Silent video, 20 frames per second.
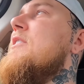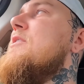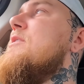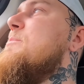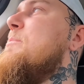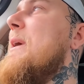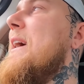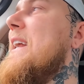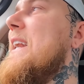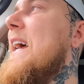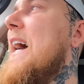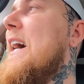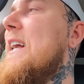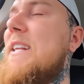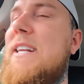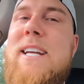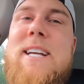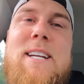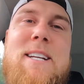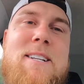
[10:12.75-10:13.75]
just being out
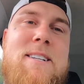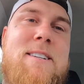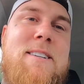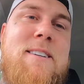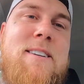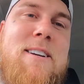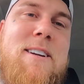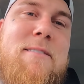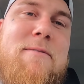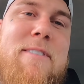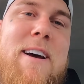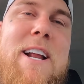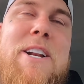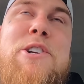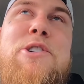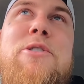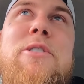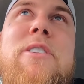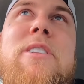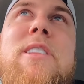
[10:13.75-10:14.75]
here,
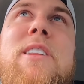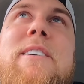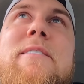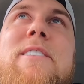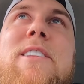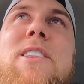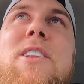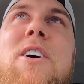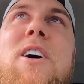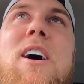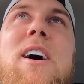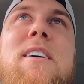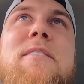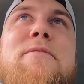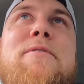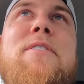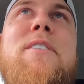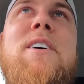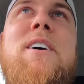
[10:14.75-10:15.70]
adventuring, living life.